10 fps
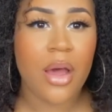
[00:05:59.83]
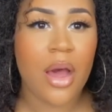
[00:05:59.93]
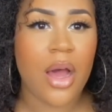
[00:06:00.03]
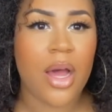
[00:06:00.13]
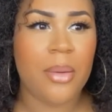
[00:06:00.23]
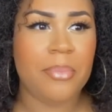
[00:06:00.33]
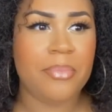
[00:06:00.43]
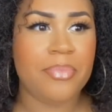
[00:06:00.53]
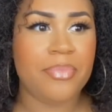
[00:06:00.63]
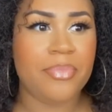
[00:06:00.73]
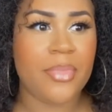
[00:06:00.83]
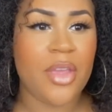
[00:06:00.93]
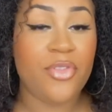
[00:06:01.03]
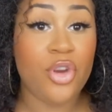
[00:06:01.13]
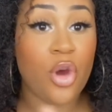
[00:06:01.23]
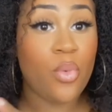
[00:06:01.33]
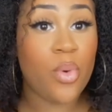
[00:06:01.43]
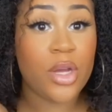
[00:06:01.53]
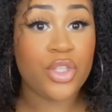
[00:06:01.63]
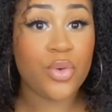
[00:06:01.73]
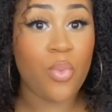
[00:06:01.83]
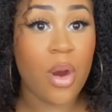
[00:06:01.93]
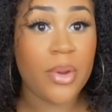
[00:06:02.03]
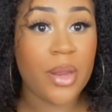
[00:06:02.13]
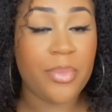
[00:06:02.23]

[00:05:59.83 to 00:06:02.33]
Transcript: Um, if you don't want to warm it up